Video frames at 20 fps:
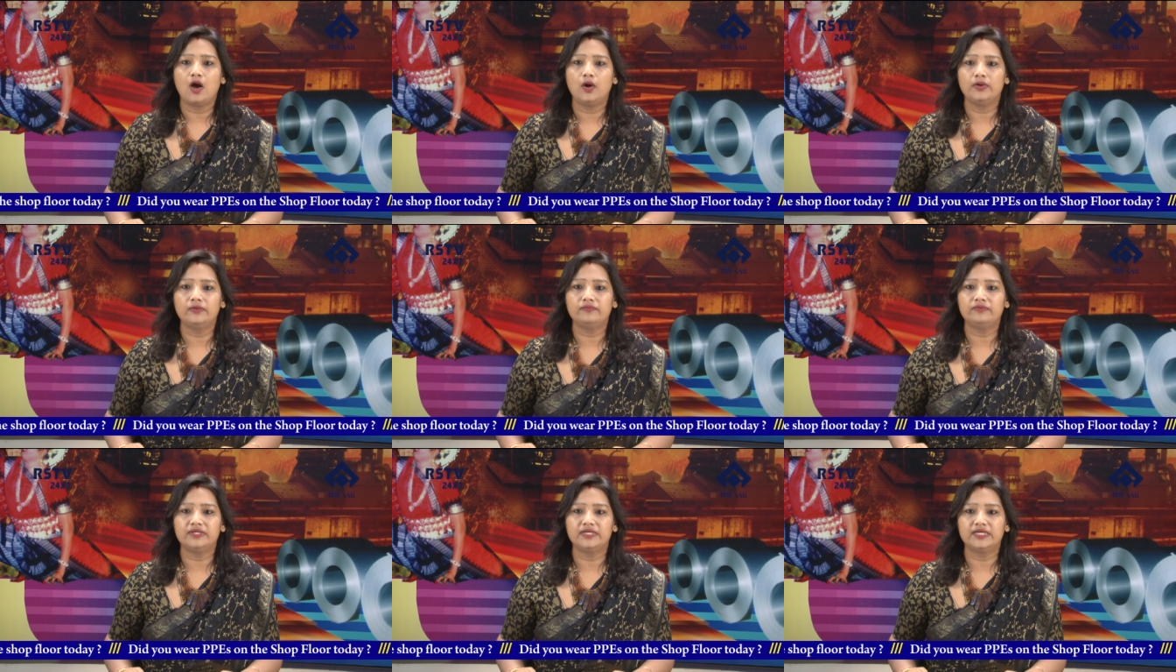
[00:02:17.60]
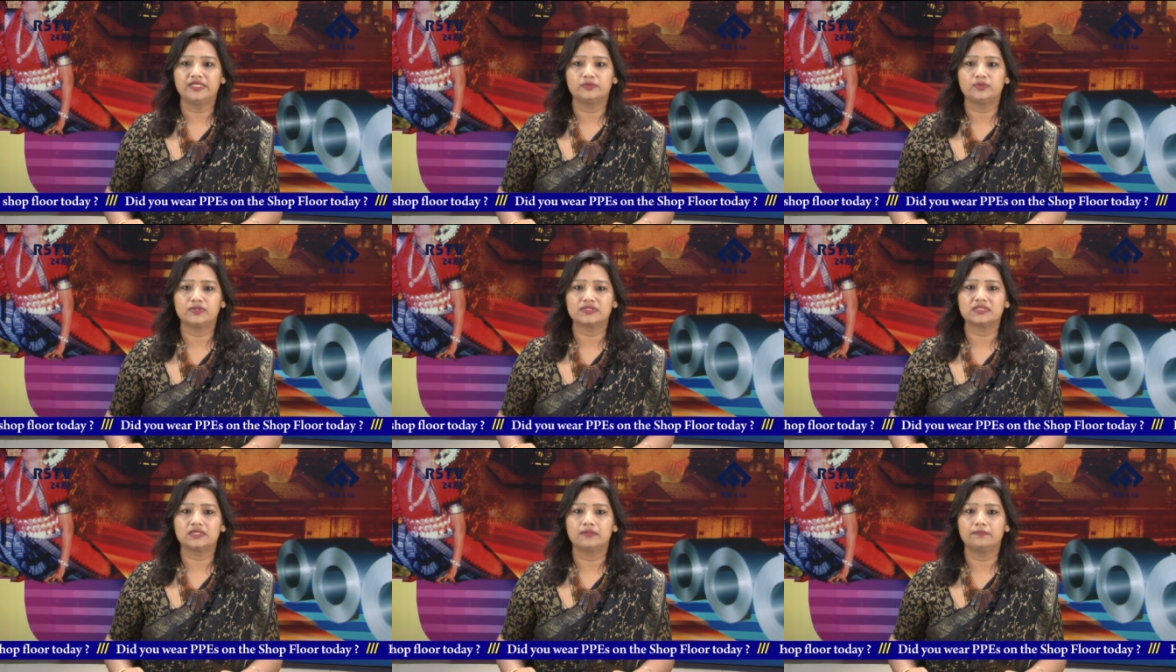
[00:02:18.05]
However, it
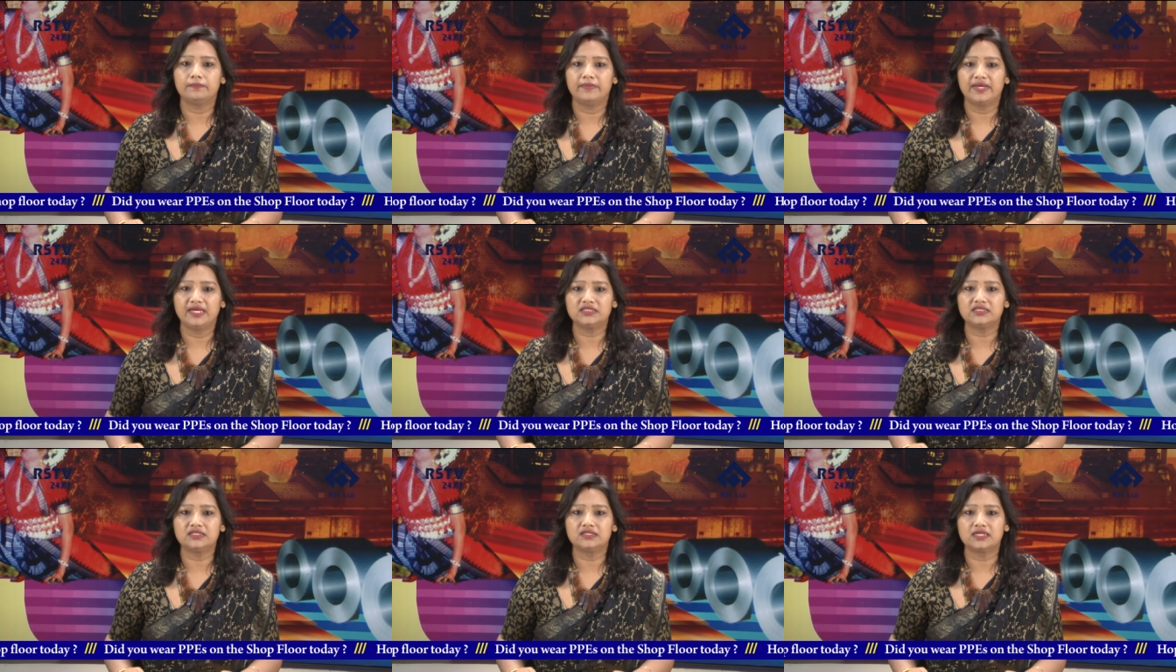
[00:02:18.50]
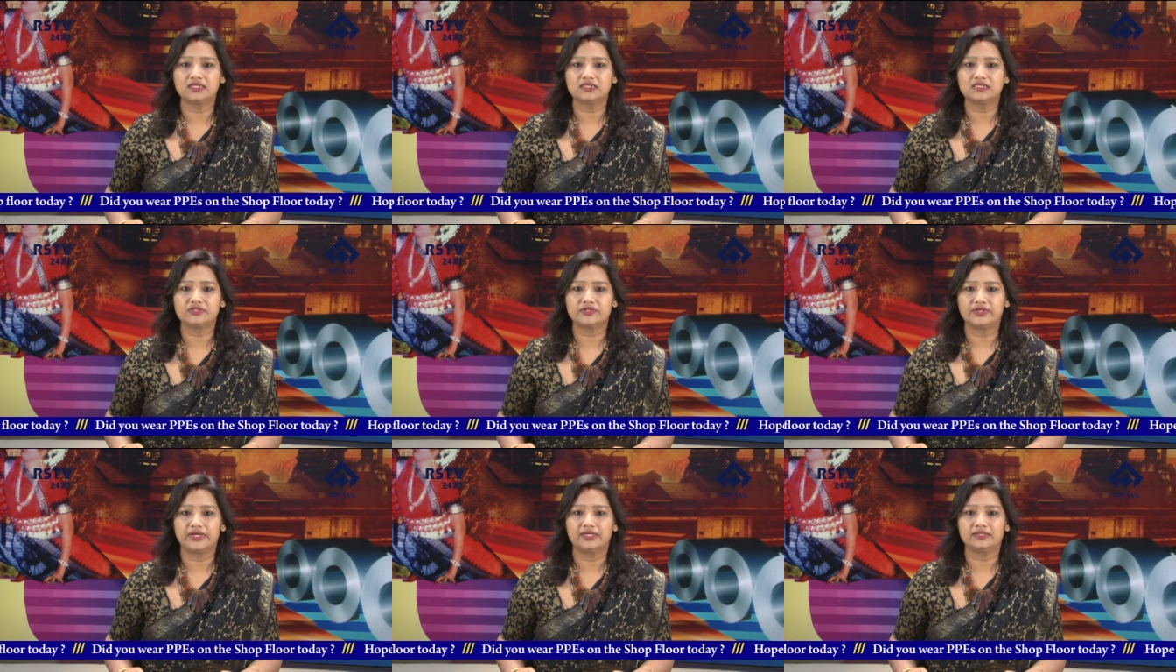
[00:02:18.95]
was a major
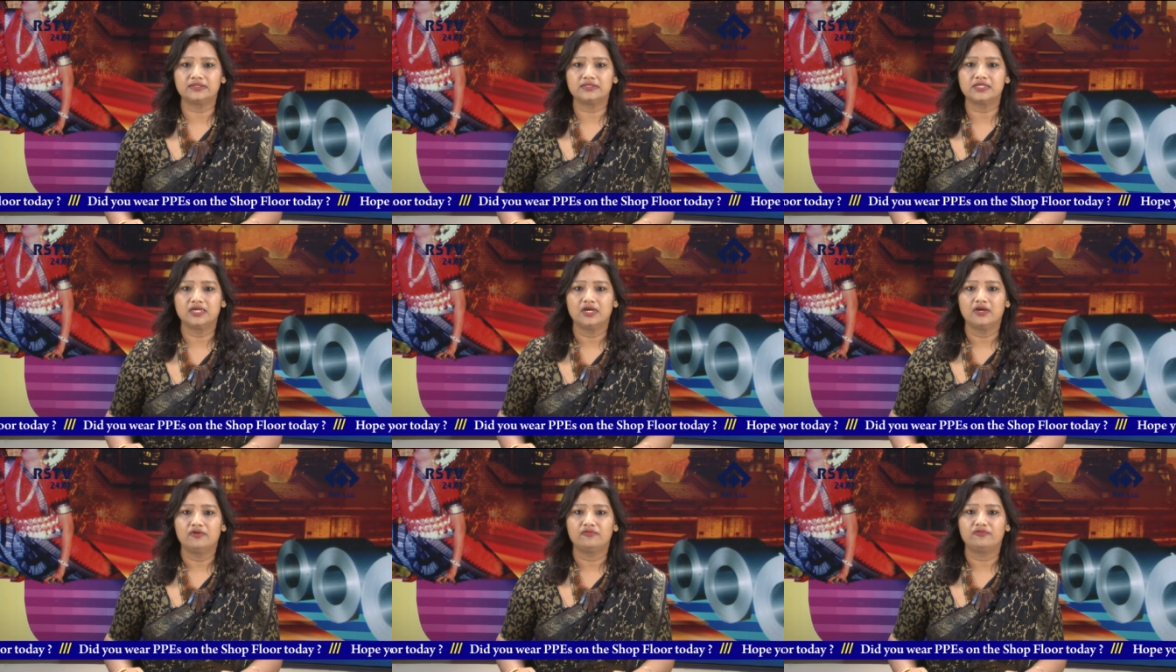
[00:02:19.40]
constraint